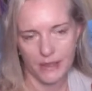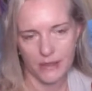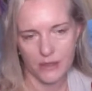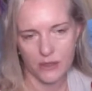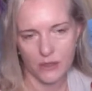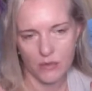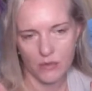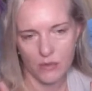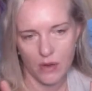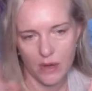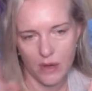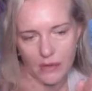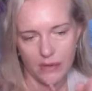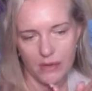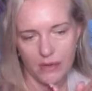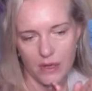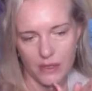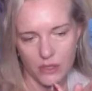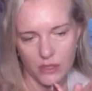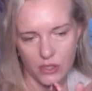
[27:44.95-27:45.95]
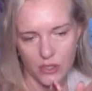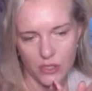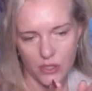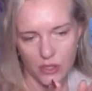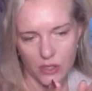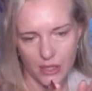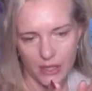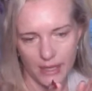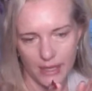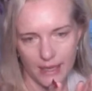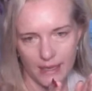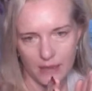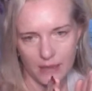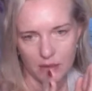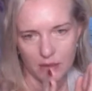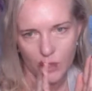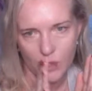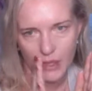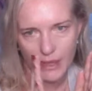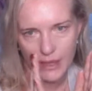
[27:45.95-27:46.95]
So rather than just looking at it,
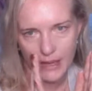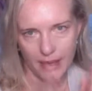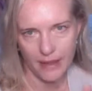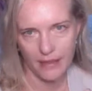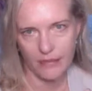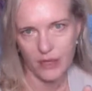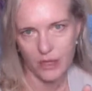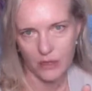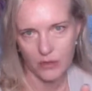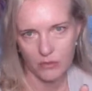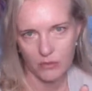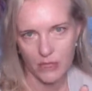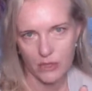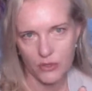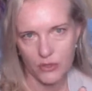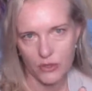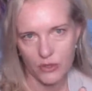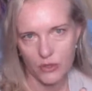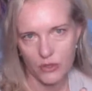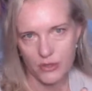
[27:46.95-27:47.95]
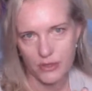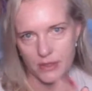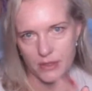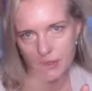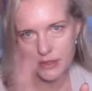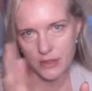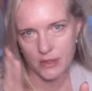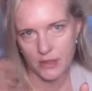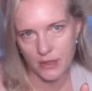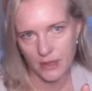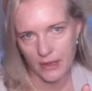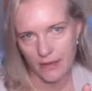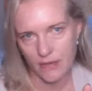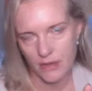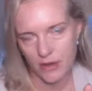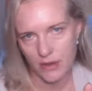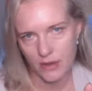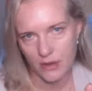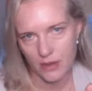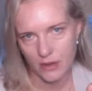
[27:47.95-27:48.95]
well, I have endometriosis and
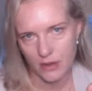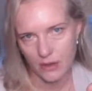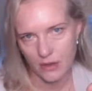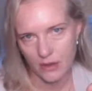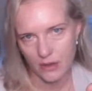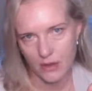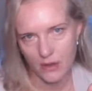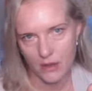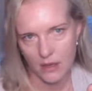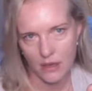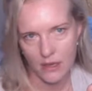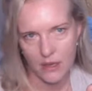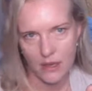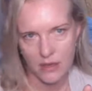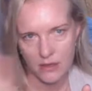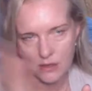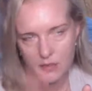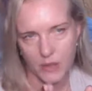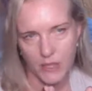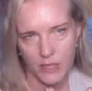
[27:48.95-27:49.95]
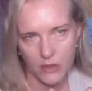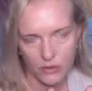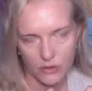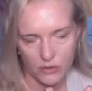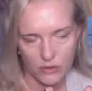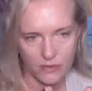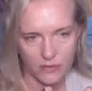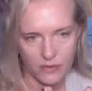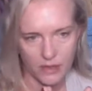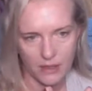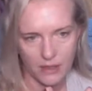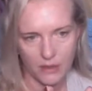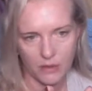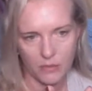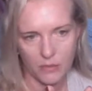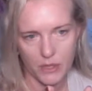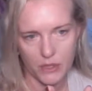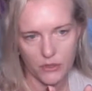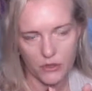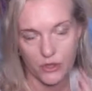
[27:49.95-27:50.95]
everything is because of the
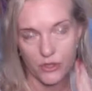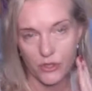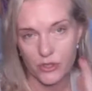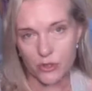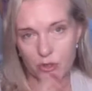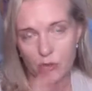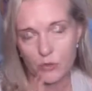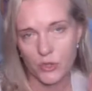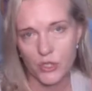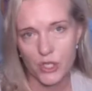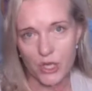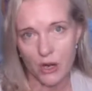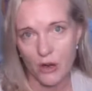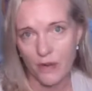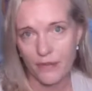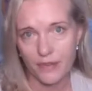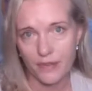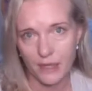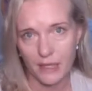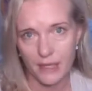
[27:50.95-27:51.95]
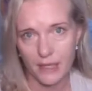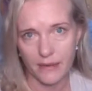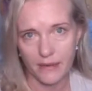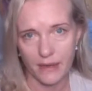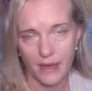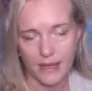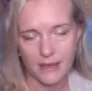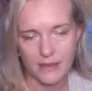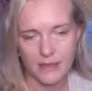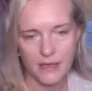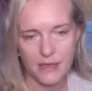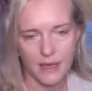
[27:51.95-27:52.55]
endometriosis, which I often hear that,